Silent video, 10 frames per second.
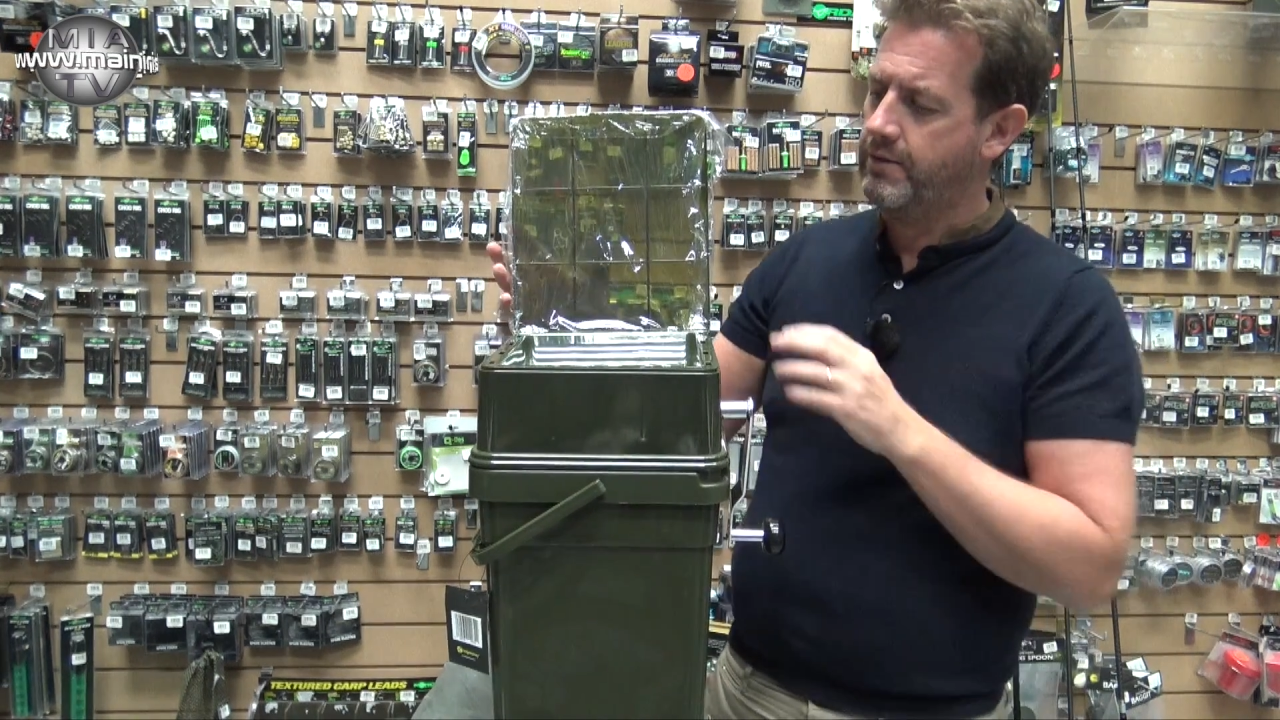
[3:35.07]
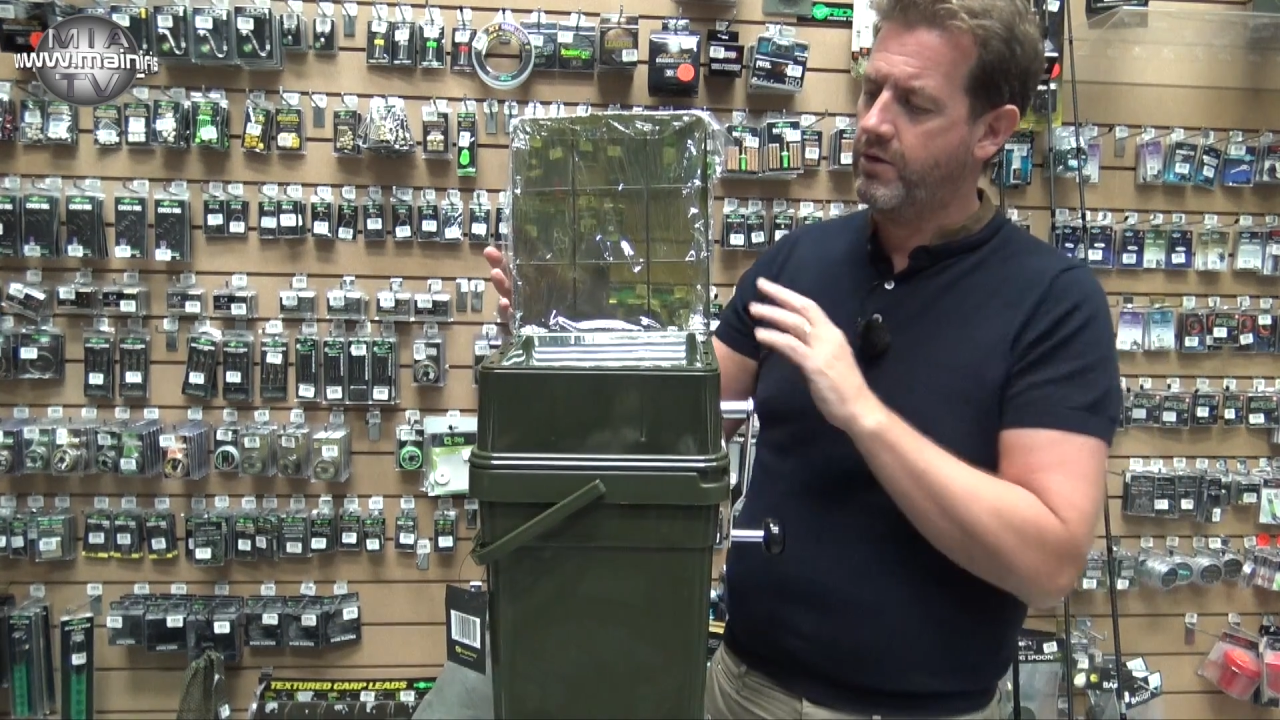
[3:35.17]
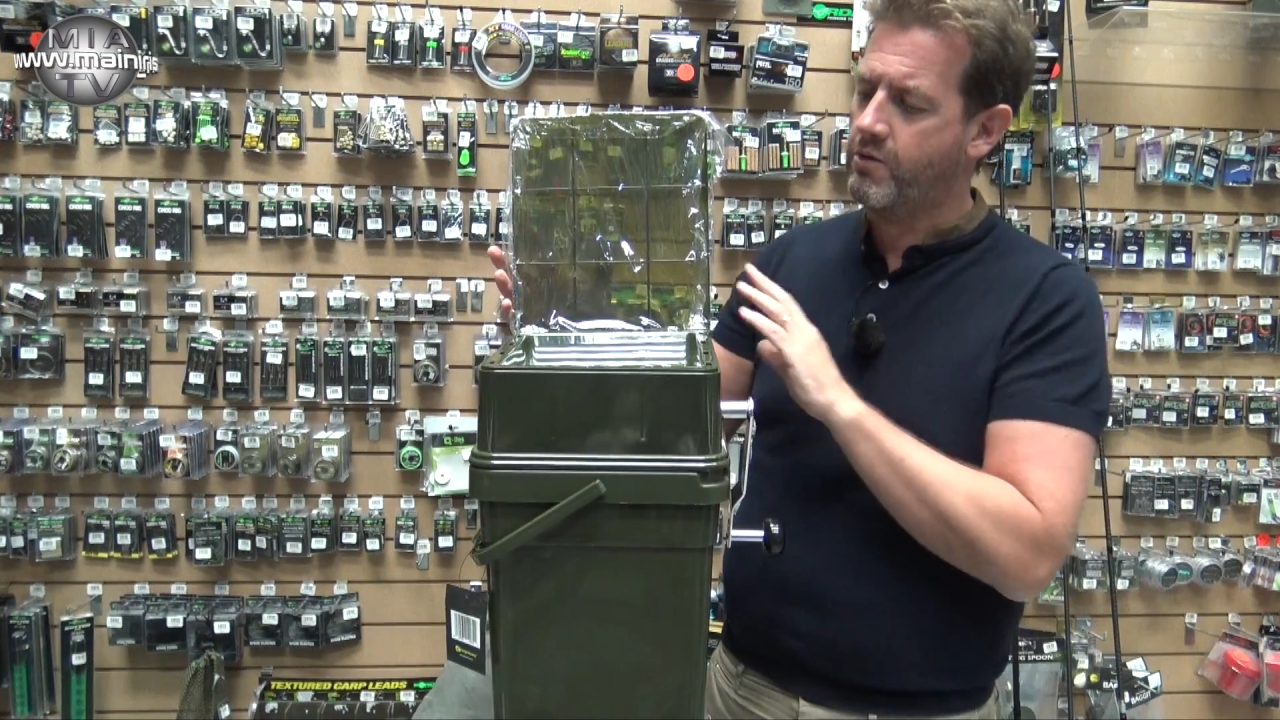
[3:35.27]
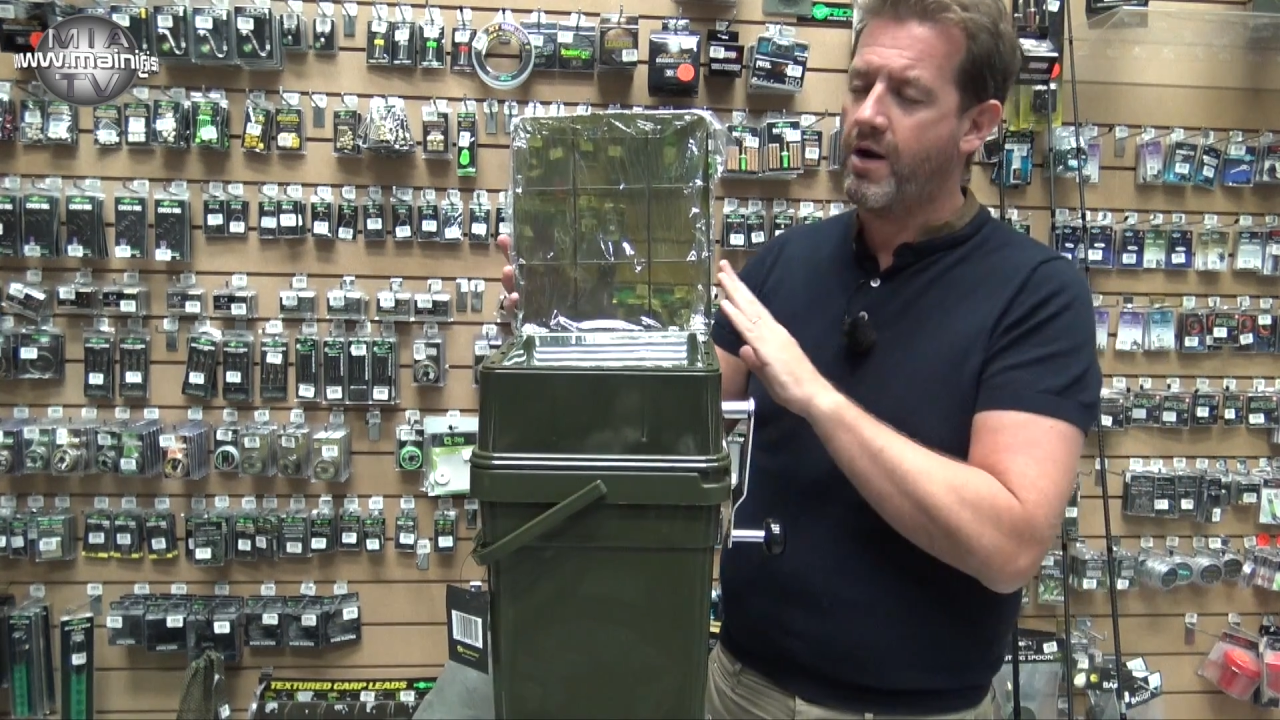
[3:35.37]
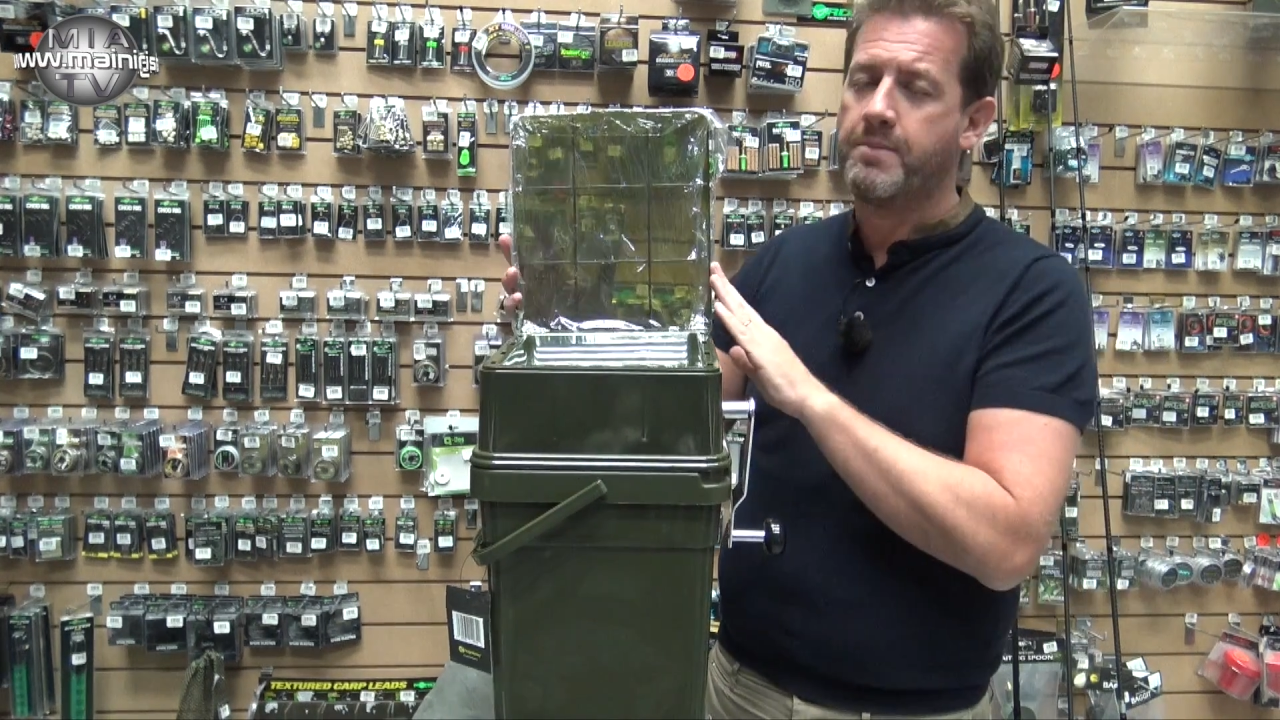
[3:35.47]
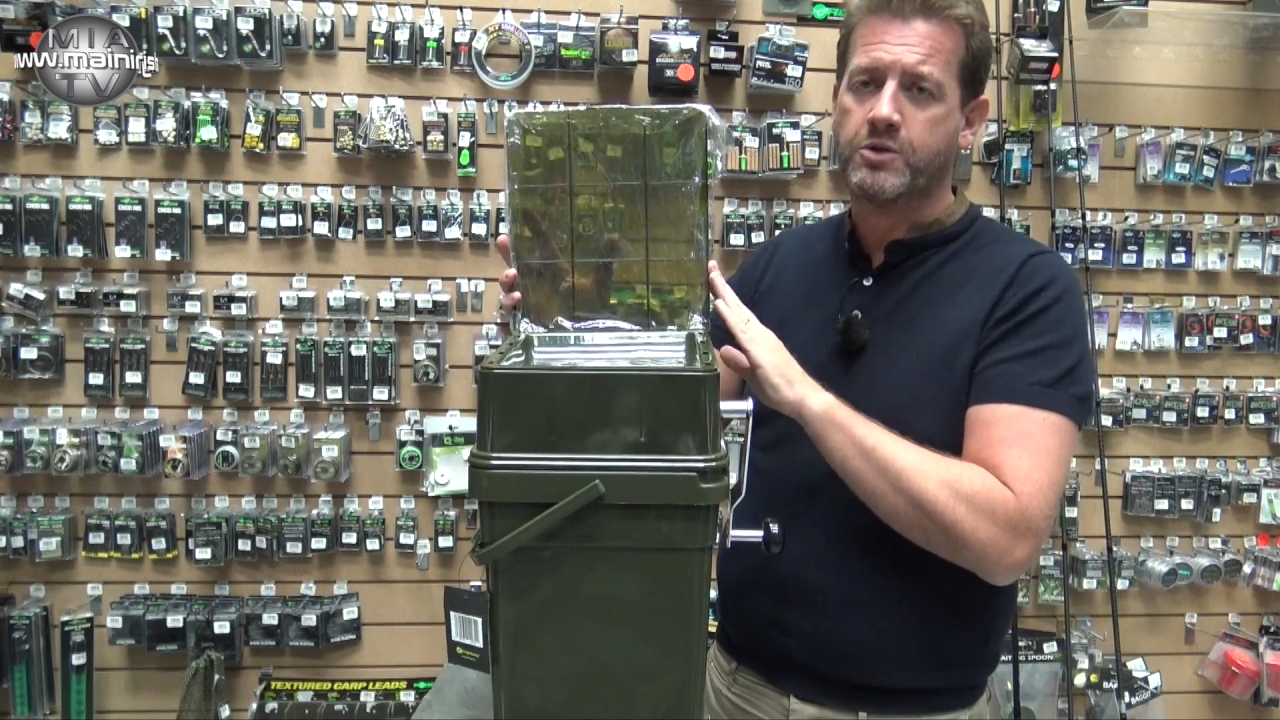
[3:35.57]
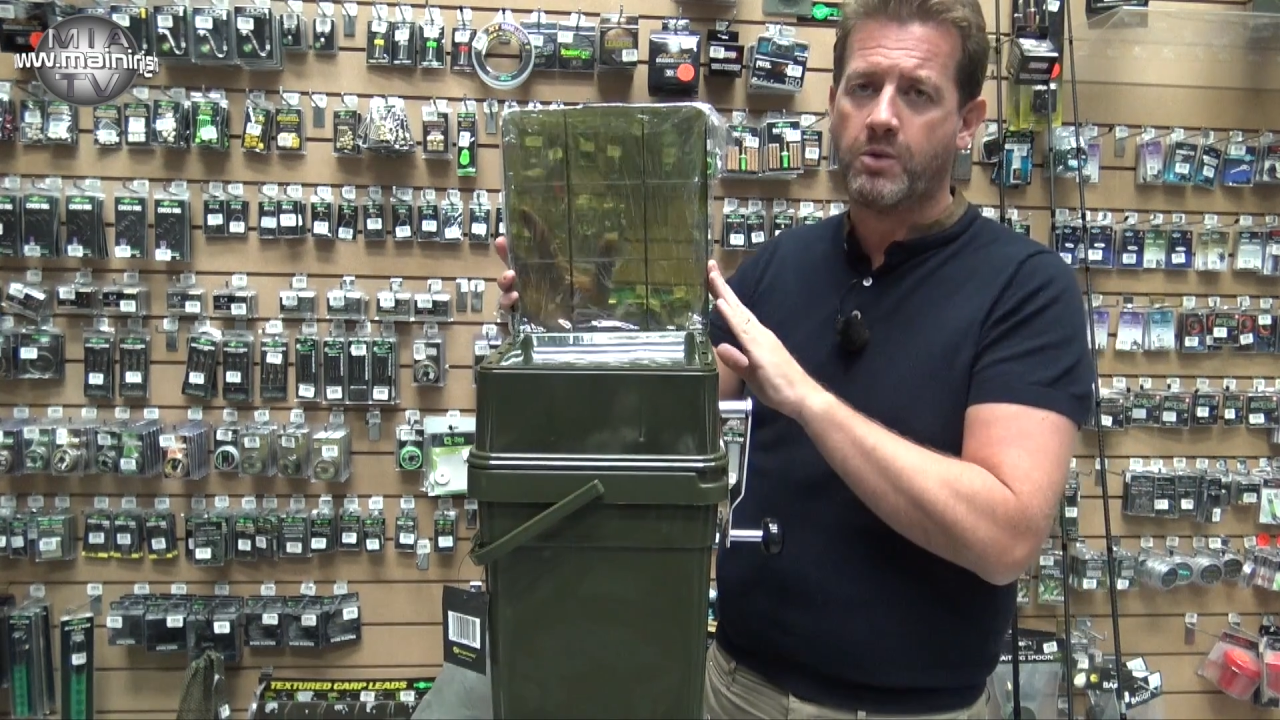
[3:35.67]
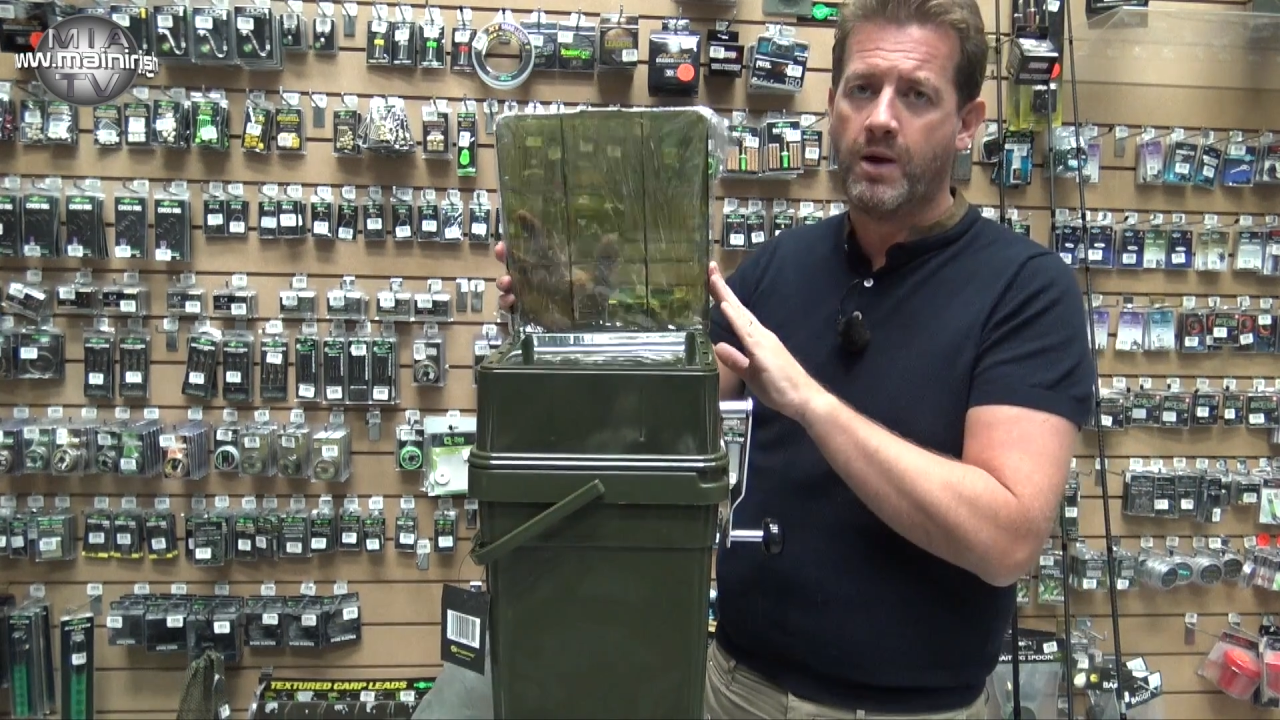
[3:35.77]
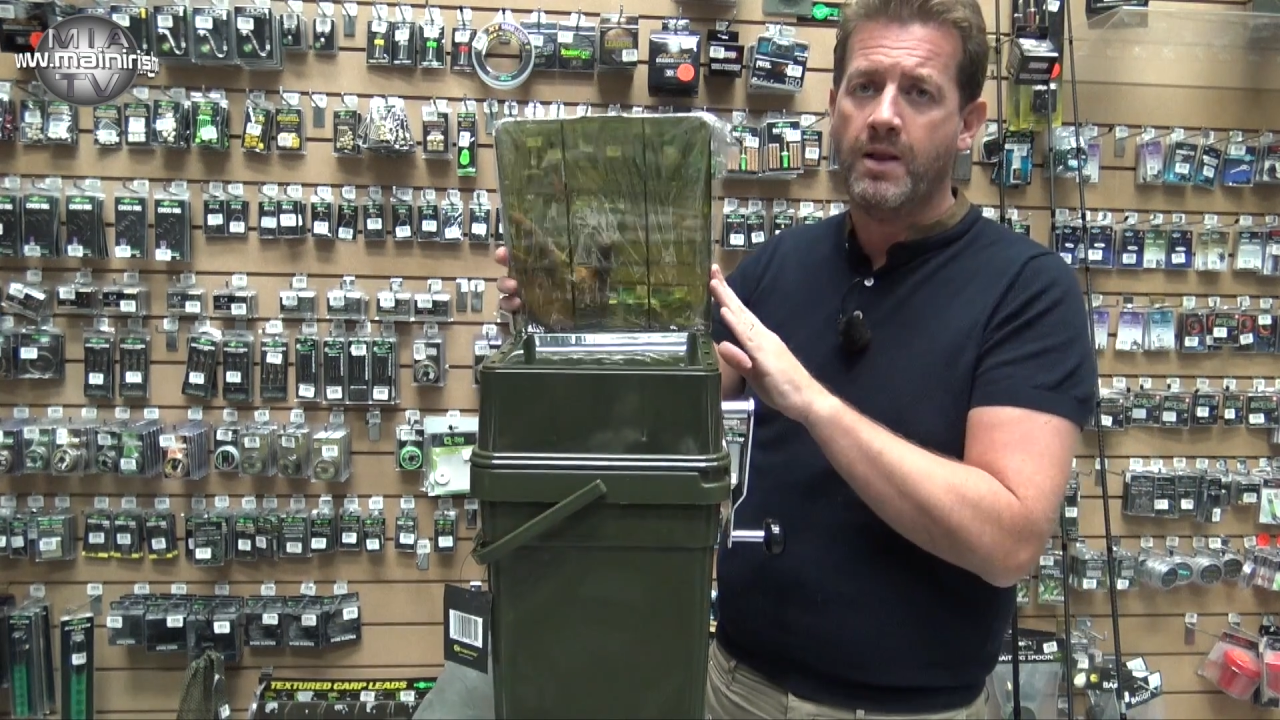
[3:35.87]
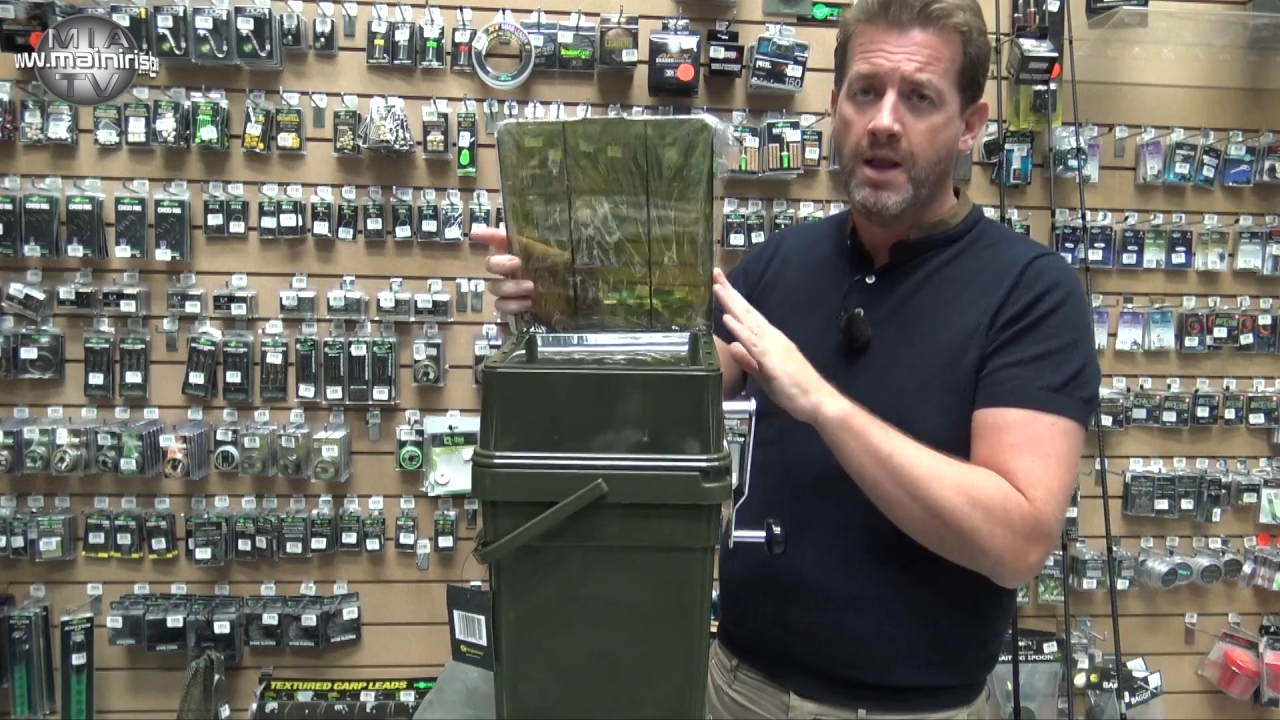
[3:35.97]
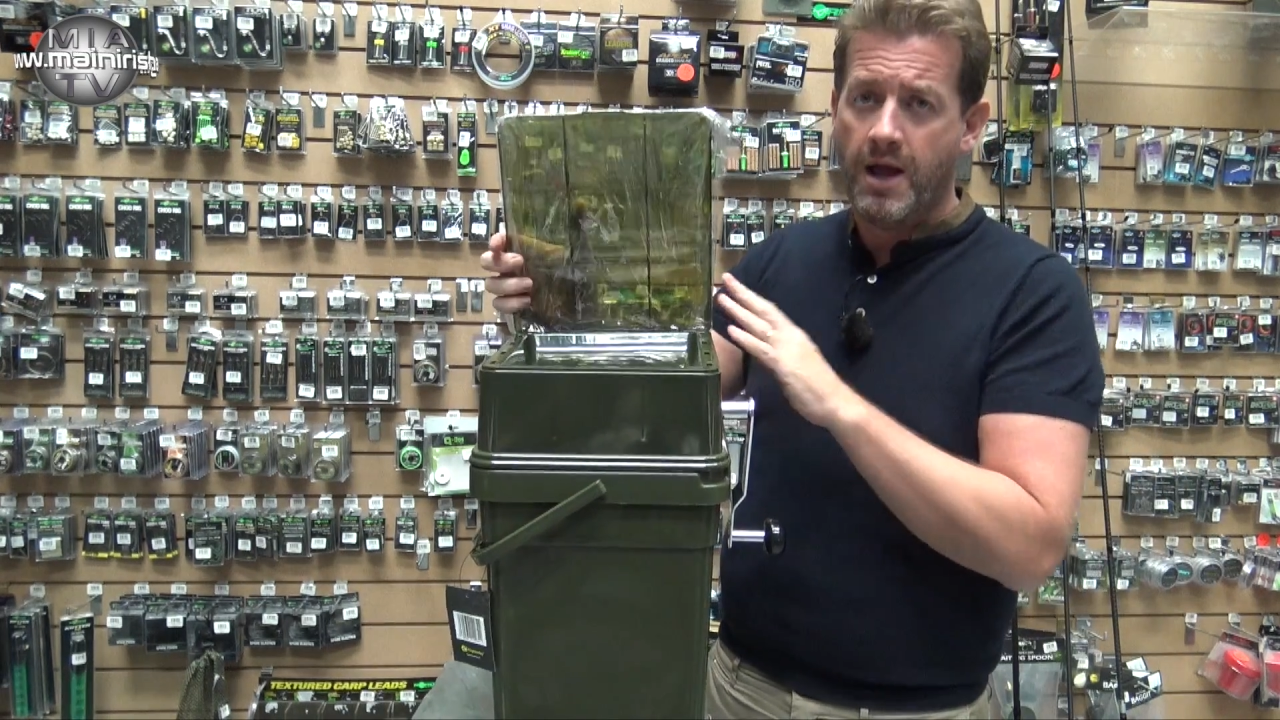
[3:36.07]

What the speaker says: your repertoire.